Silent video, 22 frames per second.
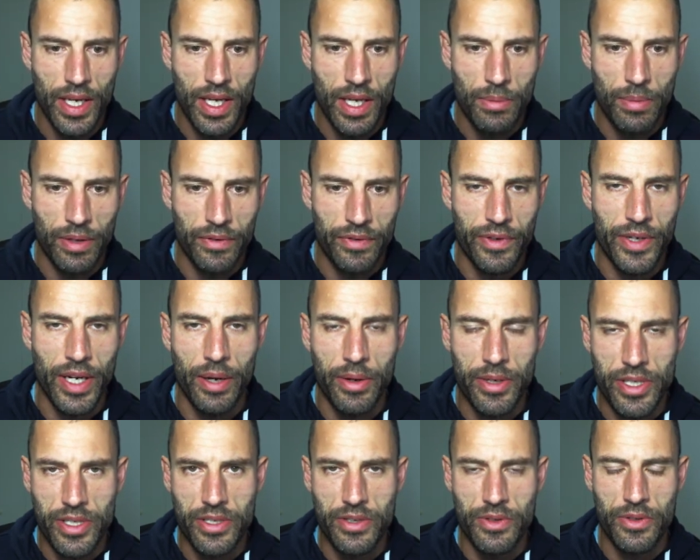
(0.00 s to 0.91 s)
But for now, I
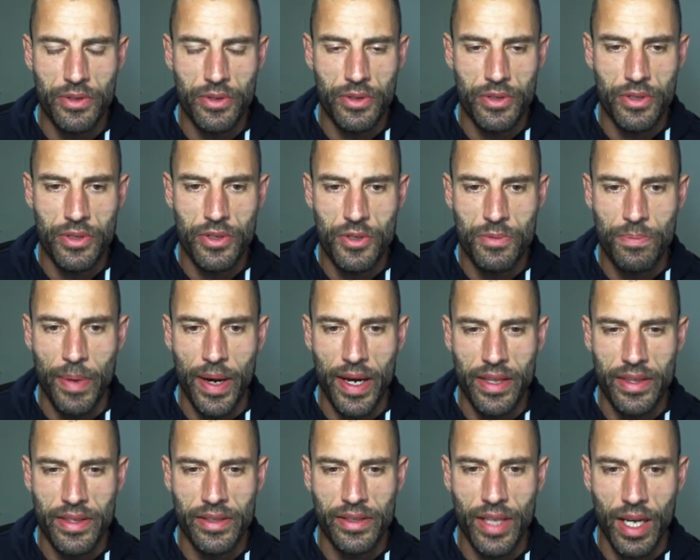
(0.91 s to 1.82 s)
just choose
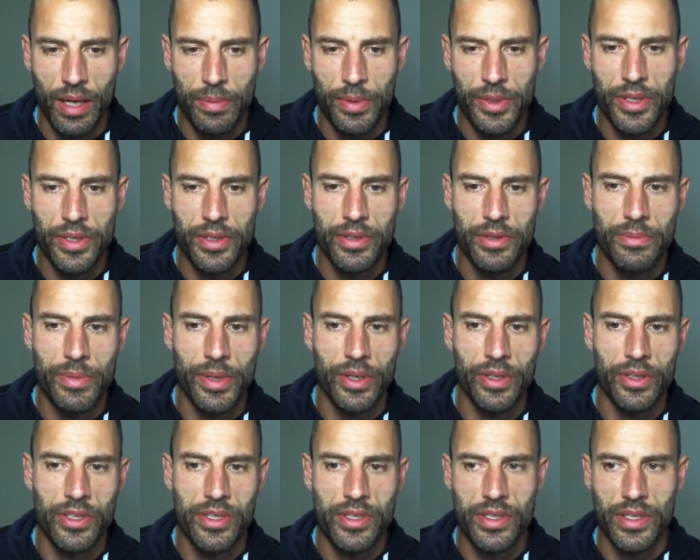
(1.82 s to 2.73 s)
Python W
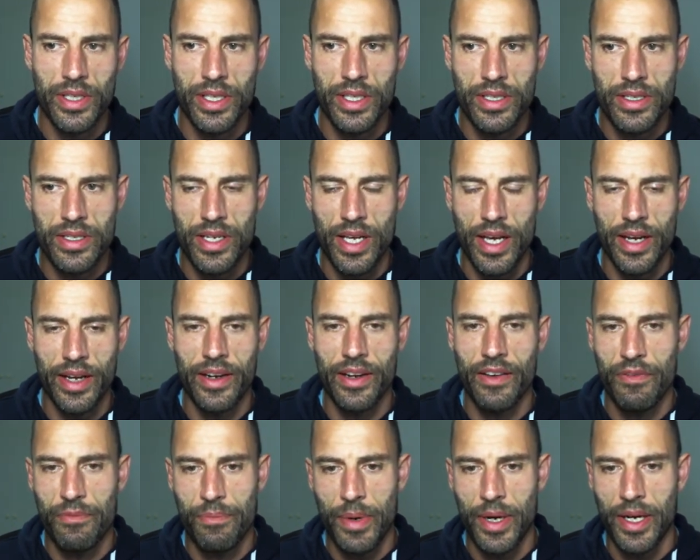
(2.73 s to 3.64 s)
because inside
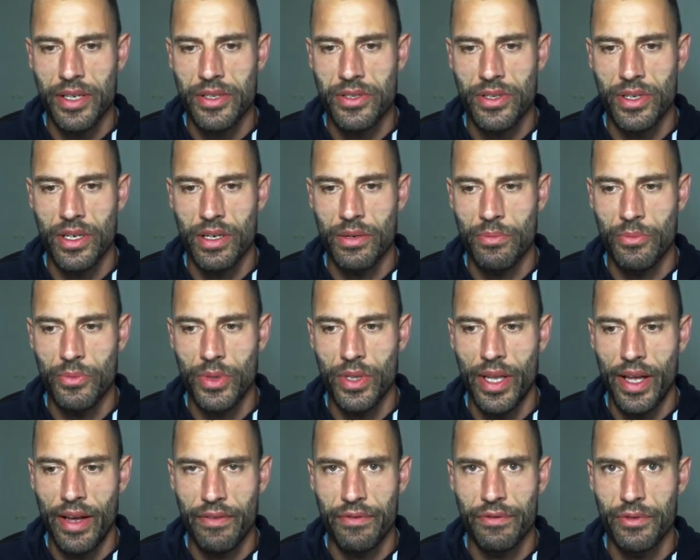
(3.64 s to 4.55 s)
of PyCharm, we'll
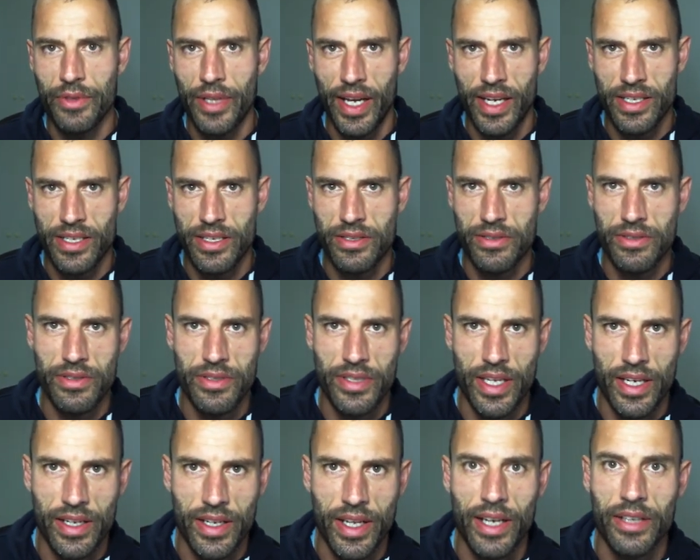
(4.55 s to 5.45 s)
have full access to
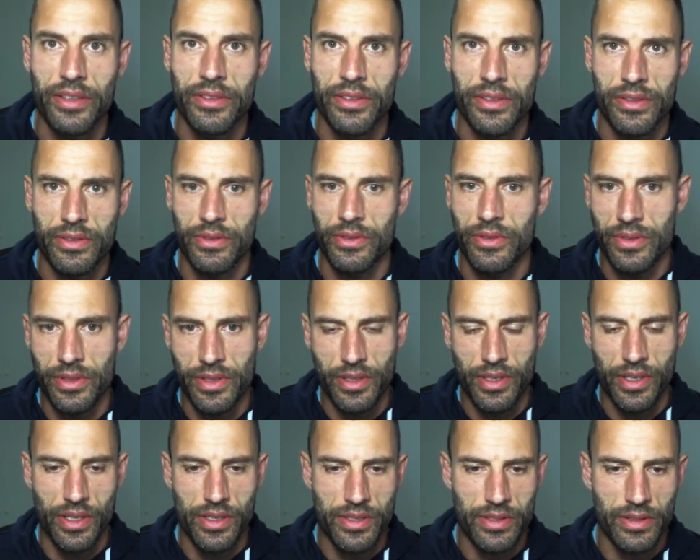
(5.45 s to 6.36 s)
standard out or to the
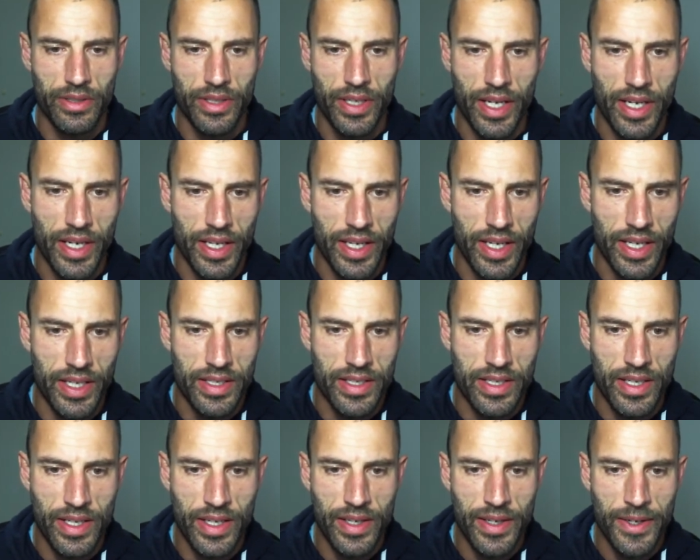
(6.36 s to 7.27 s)
console in any case.
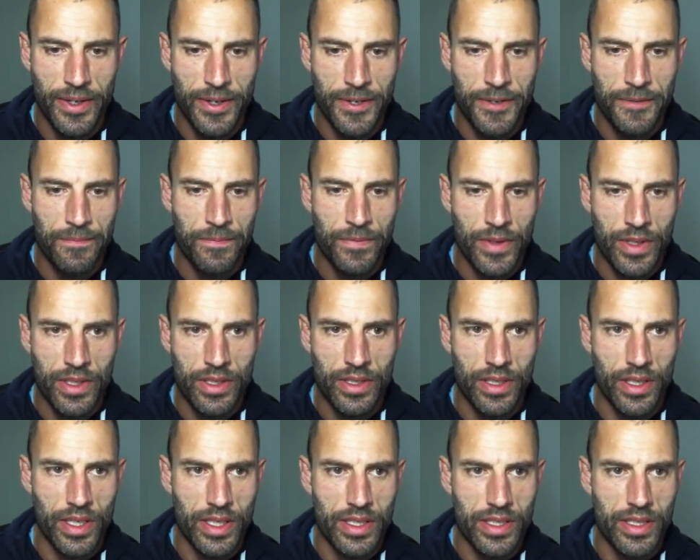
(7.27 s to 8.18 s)

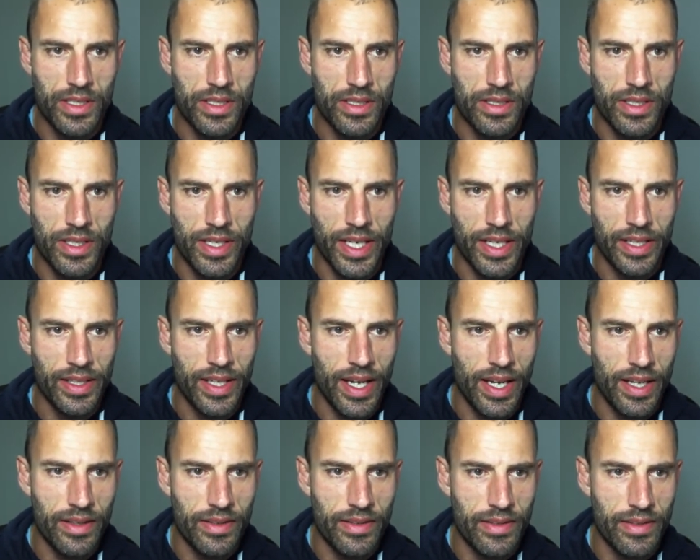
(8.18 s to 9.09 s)
So let's just select
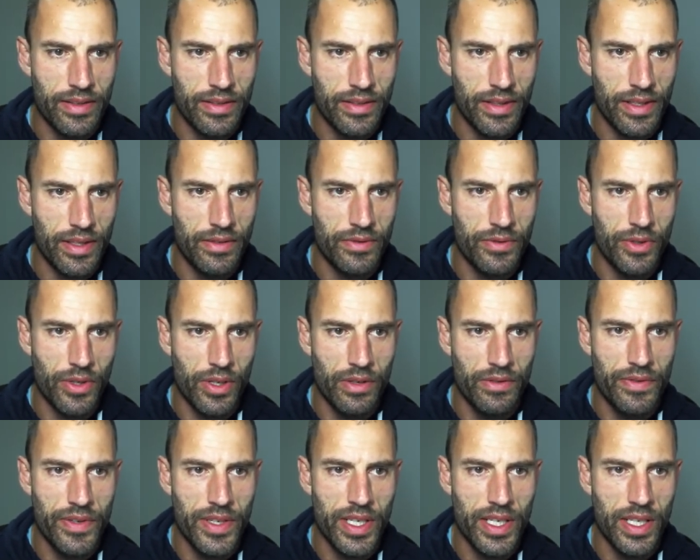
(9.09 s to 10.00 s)
that, and for
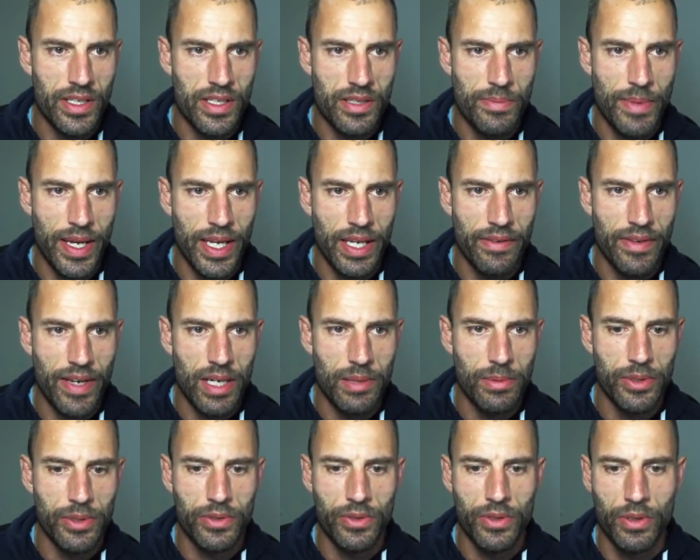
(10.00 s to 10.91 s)
convenience, make
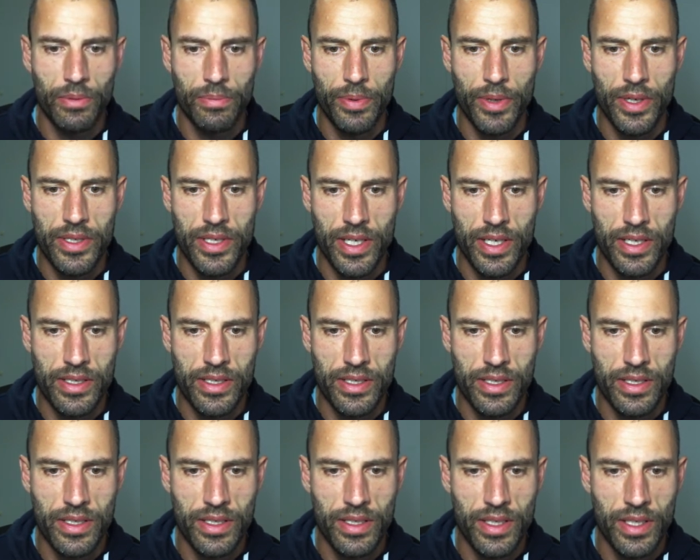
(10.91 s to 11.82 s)
available to all projects.
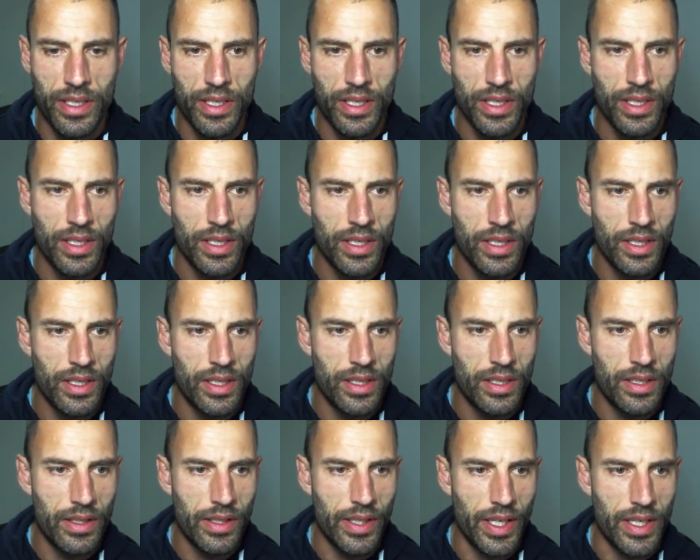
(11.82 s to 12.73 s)

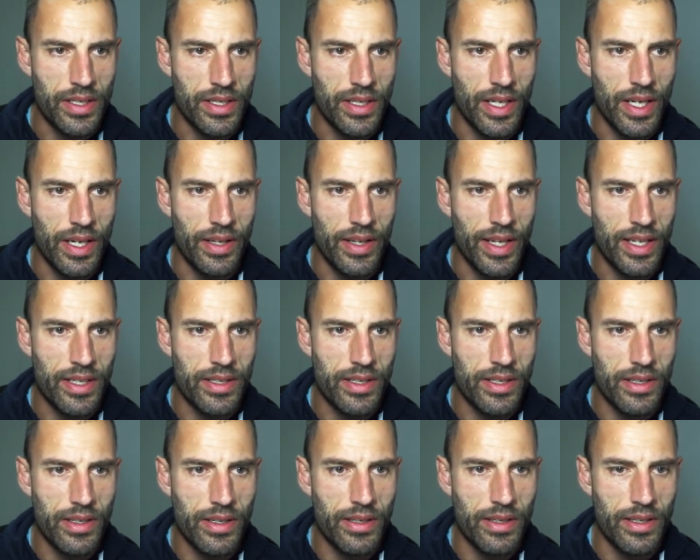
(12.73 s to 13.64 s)
Okay, so now that's
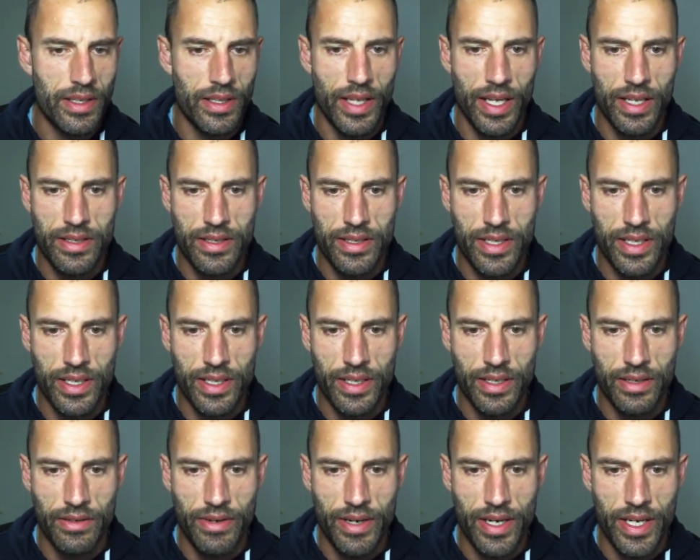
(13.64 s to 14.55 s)

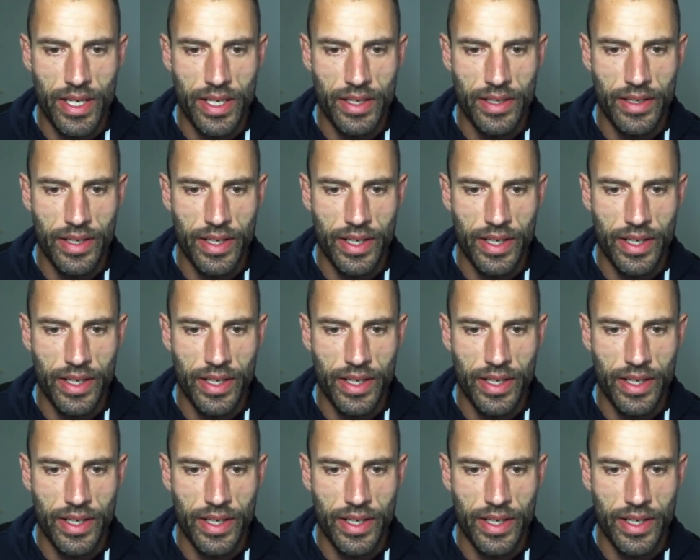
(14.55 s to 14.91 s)
ready. I